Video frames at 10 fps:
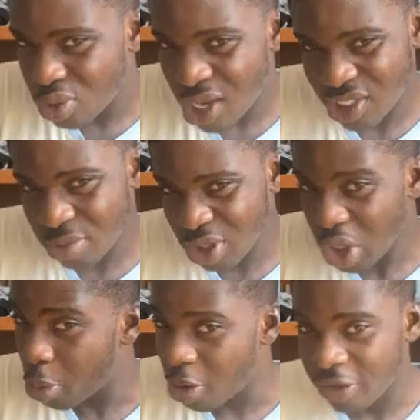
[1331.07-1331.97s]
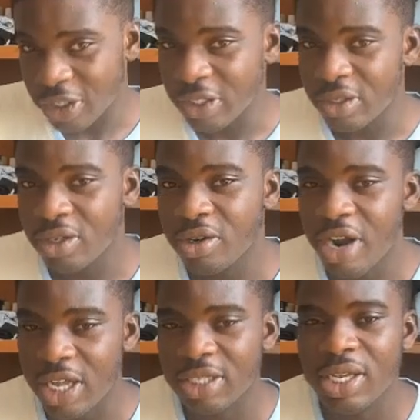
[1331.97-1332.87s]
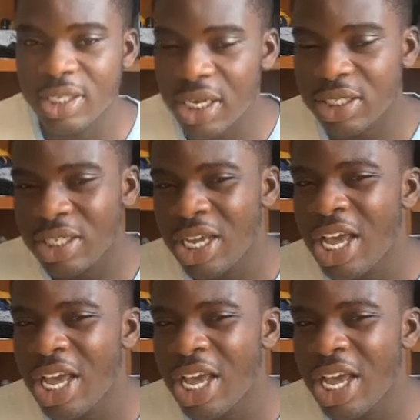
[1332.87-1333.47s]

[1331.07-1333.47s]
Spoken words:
you are still making your profit, right? Exactly.